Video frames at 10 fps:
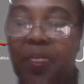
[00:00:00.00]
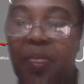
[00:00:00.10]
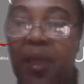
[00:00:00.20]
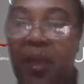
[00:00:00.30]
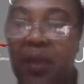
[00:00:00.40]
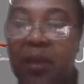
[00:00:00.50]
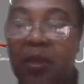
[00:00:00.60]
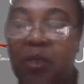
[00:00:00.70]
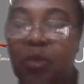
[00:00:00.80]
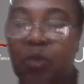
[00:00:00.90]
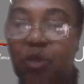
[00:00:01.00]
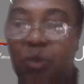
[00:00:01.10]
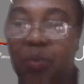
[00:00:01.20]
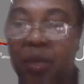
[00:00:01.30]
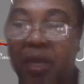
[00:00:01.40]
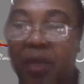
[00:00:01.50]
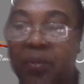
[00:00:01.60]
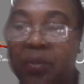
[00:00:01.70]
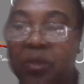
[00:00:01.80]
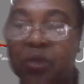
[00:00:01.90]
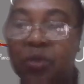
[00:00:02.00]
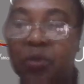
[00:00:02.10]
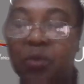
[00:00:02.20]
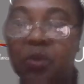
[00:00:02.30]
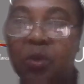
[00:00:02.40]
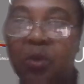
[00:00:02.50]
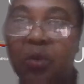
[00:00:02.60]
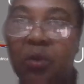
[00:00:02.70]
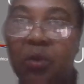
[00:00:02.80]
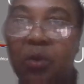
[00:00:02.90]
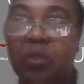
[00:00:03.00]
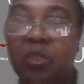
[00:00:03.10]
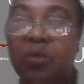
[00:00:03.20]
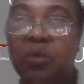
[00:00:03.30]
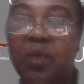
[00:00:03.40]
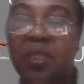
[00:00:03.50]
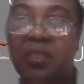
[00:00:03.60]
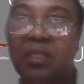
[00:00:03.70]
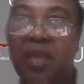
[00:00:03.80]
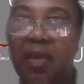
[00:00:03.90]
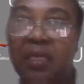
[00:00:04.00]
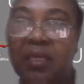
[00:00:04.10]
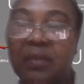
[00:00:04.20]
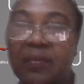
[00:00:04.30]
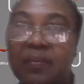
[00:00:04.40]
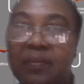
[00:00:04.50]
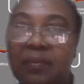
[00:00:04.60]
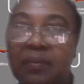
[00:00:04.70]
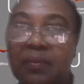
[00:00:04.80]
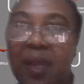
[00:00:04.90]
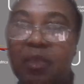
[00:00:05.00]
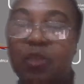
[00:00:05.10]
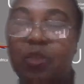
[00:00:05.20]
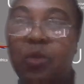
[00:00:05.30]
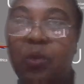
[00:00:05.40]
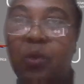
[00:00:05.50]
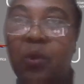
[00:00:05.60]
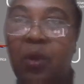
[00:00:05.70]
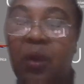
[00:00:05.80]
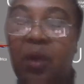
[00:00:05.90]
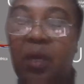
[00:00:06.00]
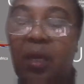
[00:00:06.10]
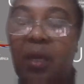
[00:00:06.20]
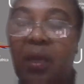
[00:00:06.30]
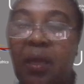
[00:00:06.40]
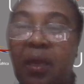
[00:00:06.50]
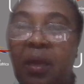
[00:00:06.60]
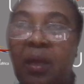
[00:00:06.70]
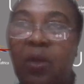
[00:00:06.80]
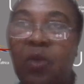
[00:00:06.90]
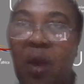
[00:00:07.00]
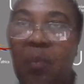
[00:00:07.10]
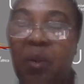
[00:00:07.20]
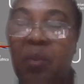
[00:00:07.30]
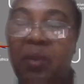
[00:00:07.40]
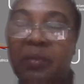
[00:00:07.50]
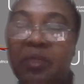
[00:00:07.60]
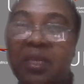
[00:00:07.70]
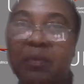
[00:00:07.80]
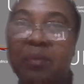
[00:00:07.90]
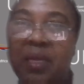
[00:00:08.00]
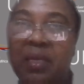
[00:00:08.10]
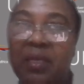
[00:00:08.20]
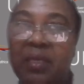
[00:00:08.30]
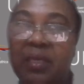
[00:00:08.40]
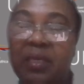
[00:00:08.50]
then you should be able to continue with the study. So your problem statement